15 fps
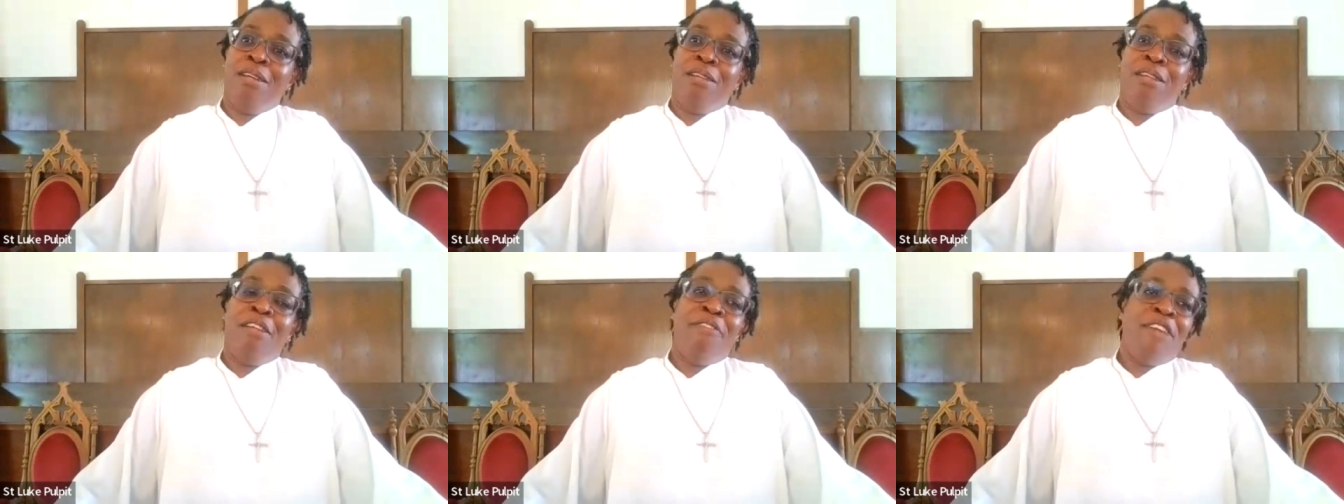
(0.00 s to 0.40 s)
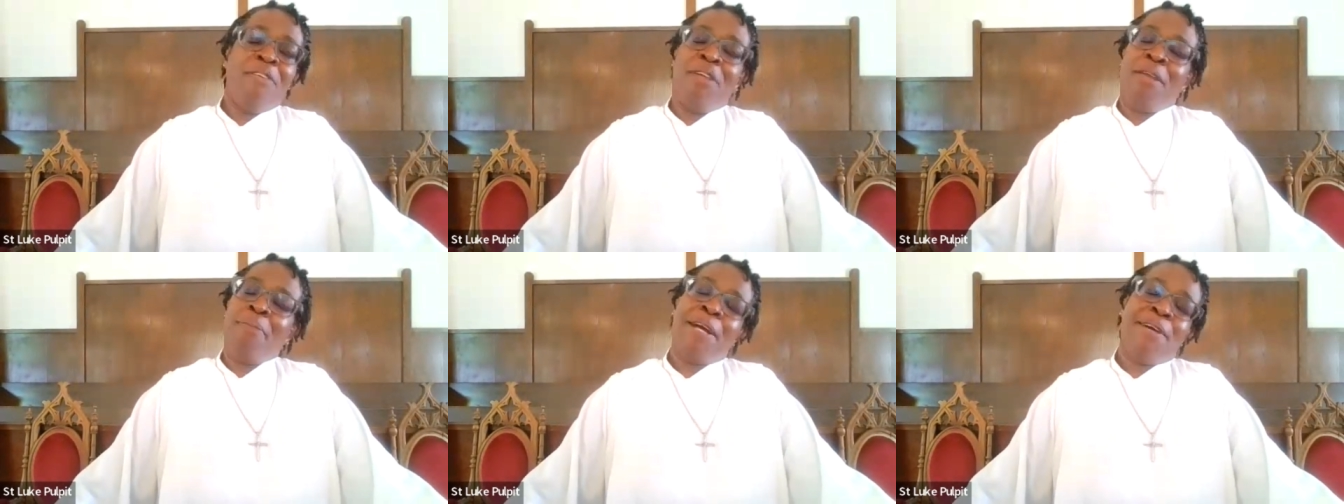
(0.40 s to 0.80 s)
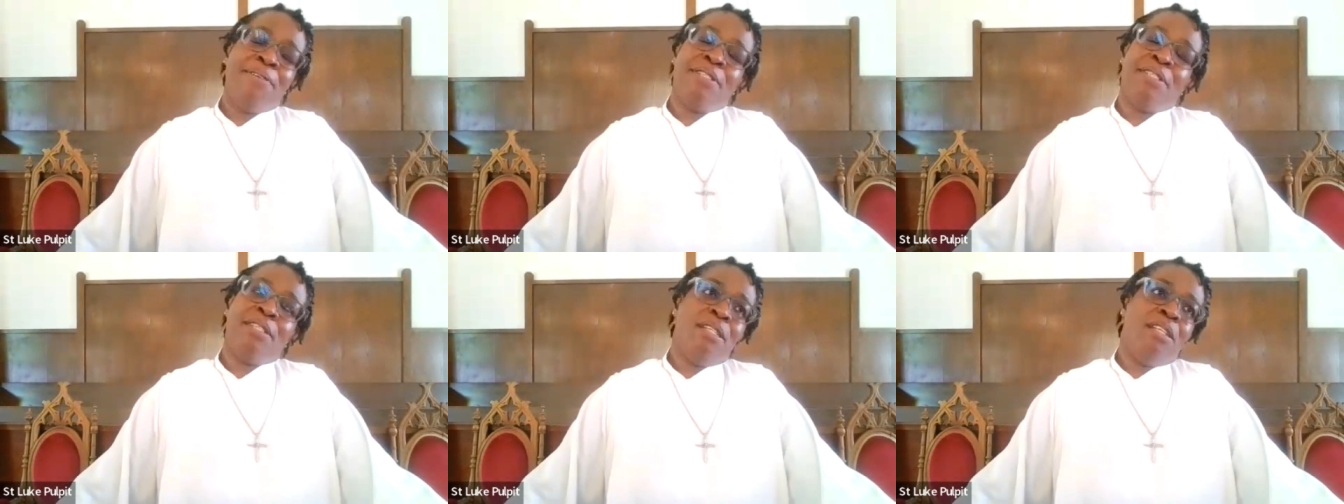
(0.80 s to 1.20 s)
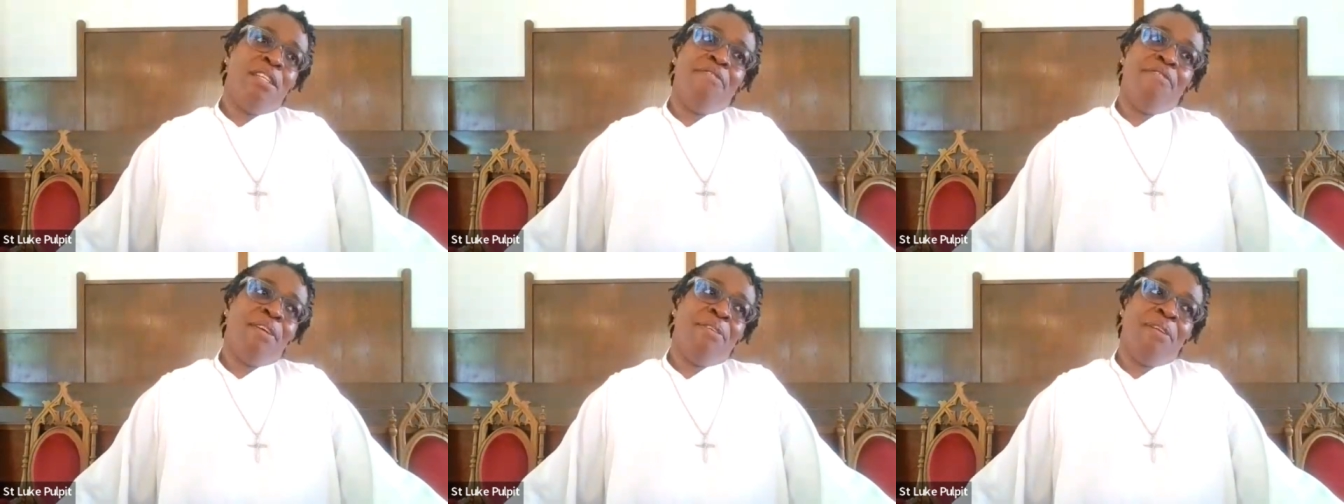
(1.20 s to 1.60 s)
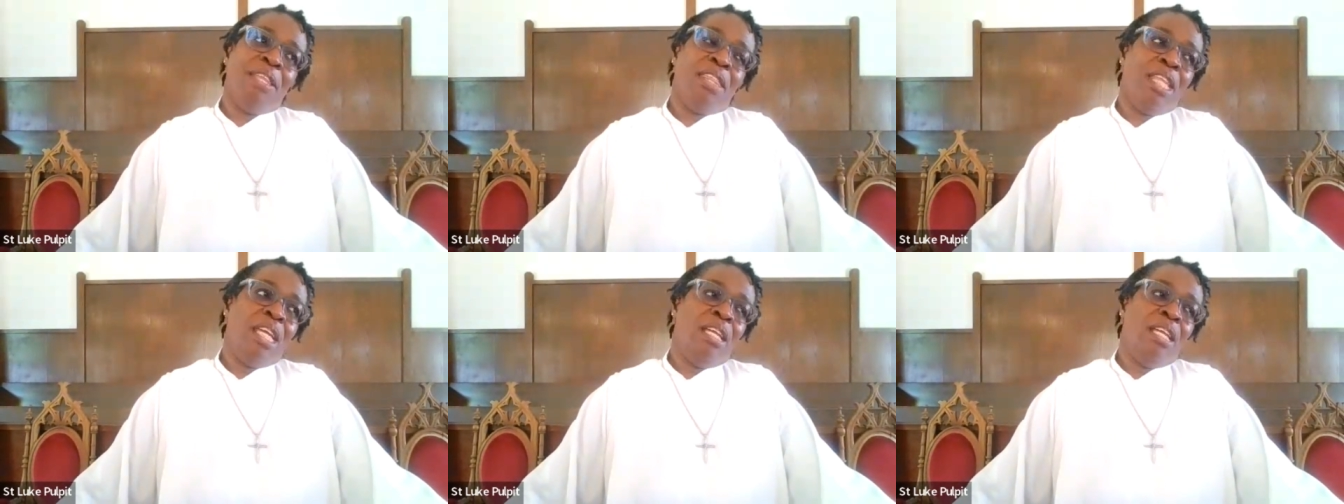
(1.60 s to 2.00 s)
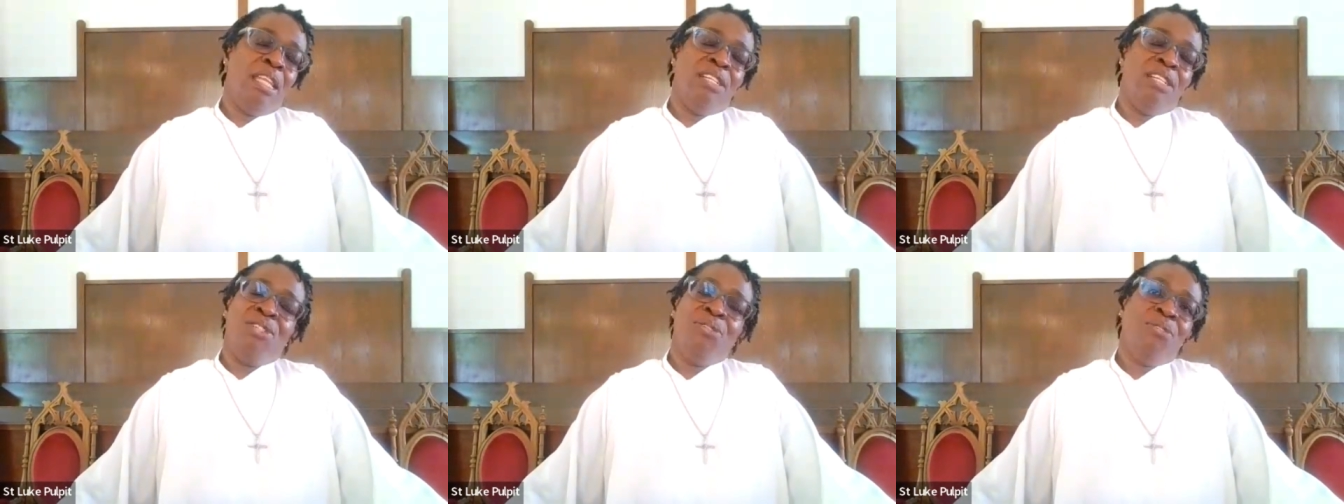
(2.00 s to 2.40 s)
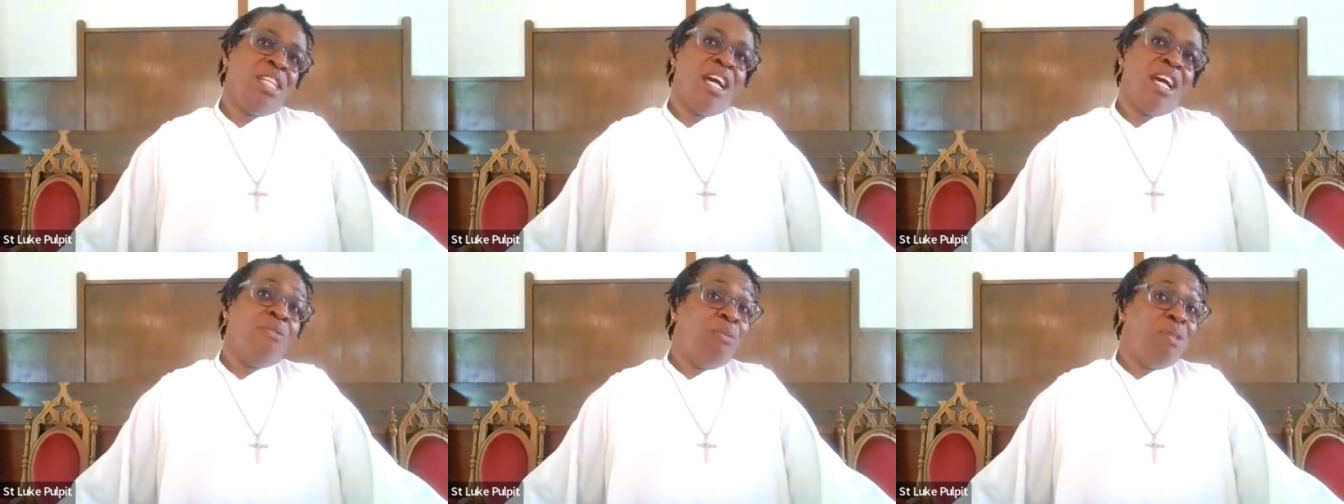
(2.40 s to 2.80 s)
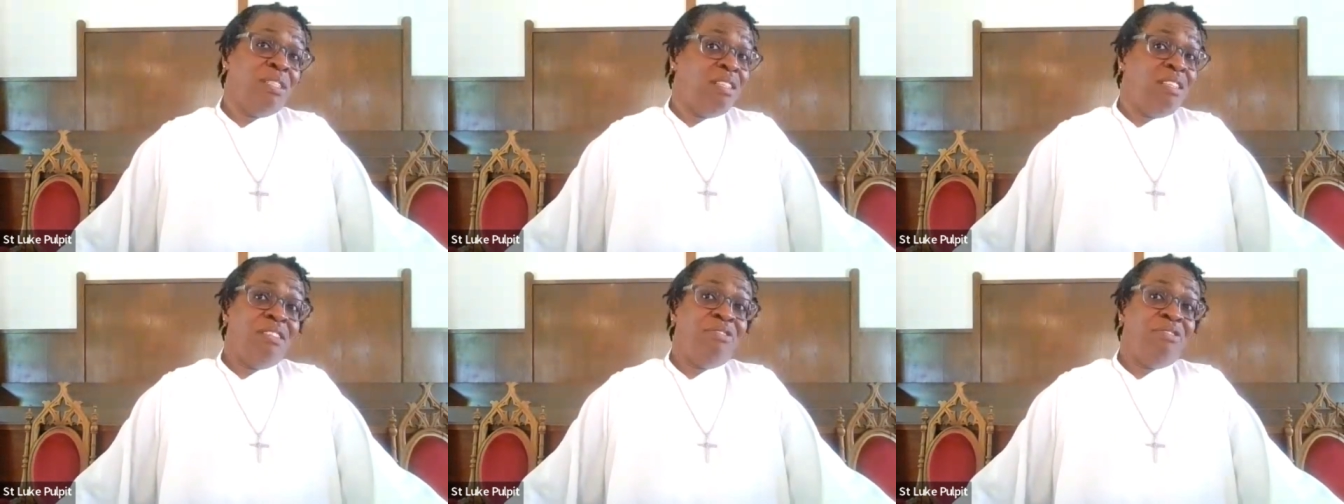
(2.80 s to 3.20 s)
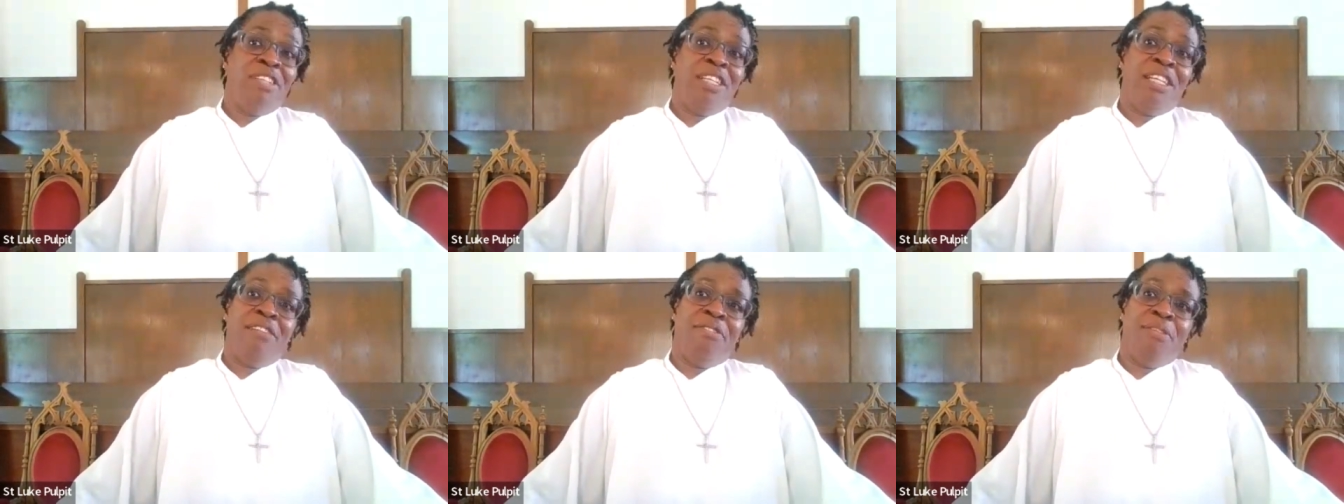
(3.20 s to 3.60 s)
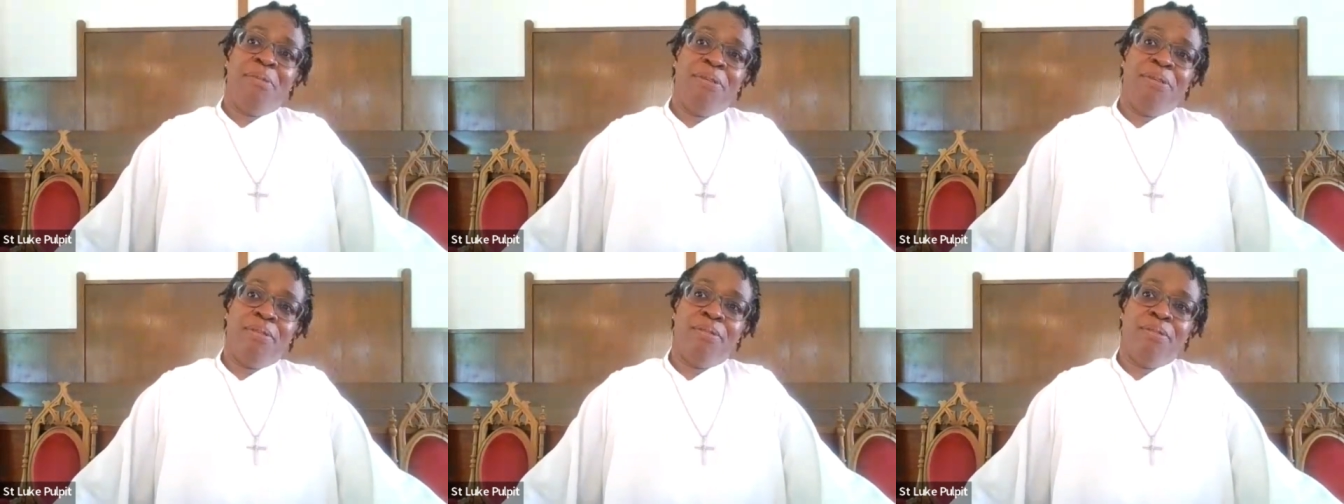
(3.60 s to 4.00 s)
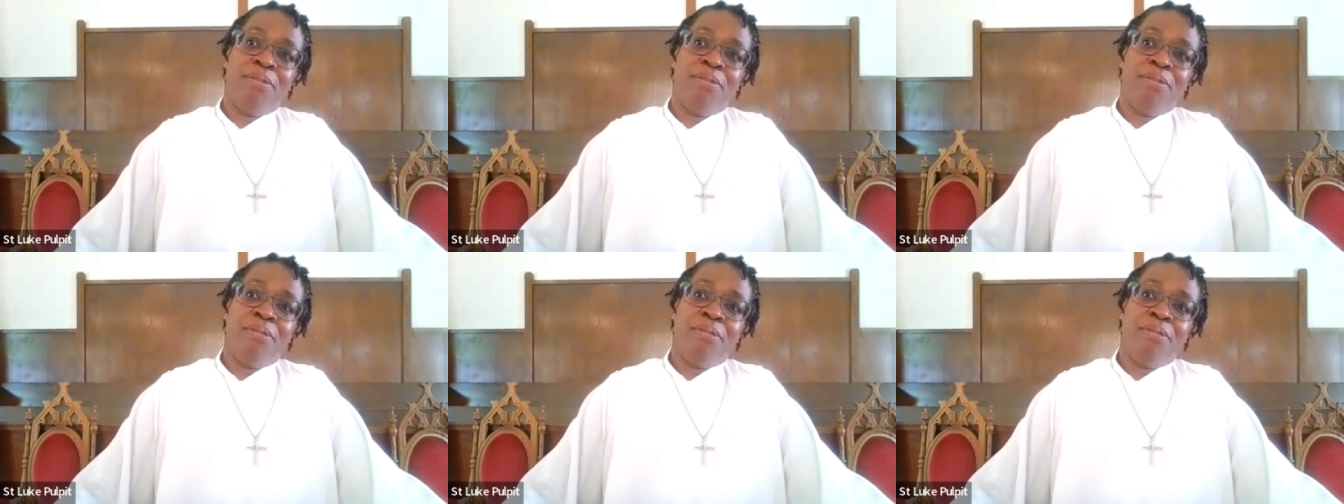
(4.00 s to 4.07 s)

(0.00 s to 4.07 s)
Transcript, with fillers: the very person and the very thing that you thought was unforgivable.